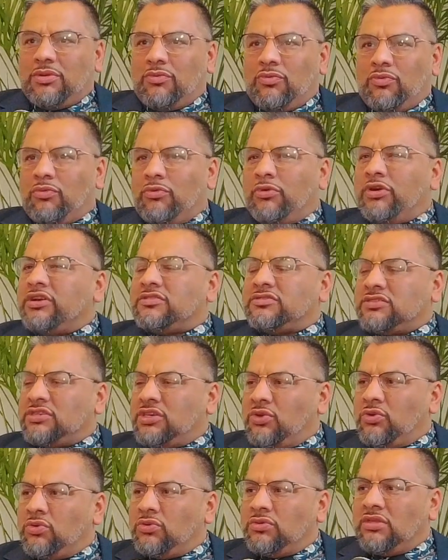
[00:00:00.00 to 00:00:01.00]
we're
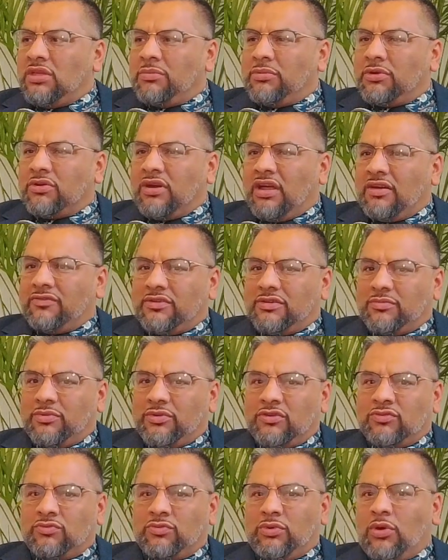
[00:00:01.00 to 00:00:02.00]
skewed demographic
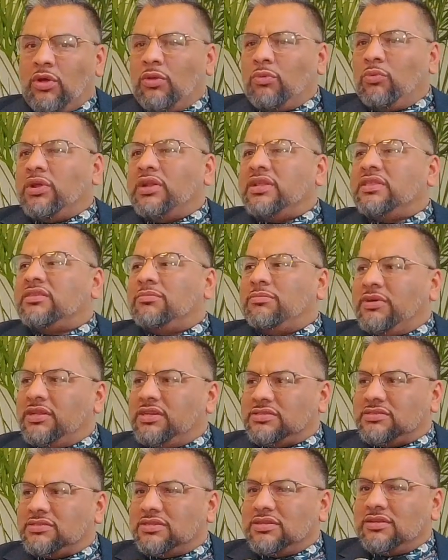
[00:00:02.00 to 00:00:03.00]
because we all went into
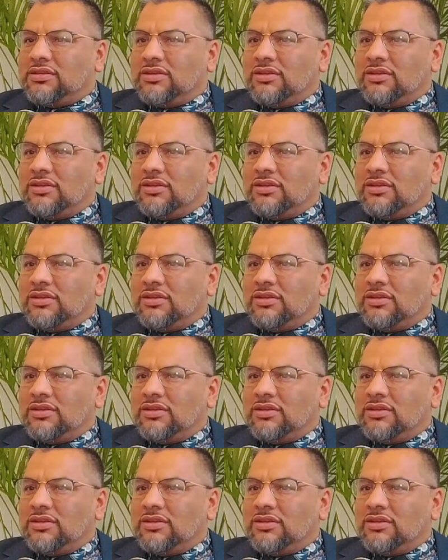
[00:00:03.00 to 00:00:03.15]
medicine.